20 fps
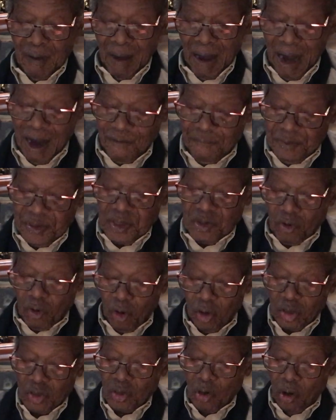I've been
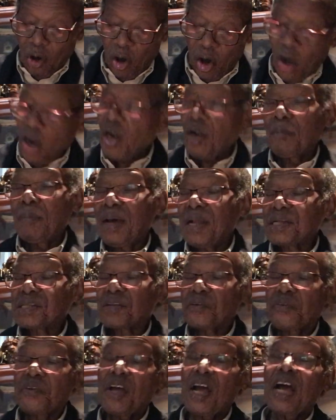called all manners
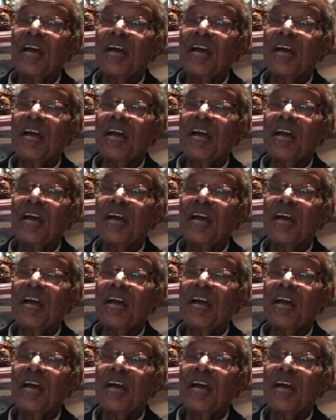of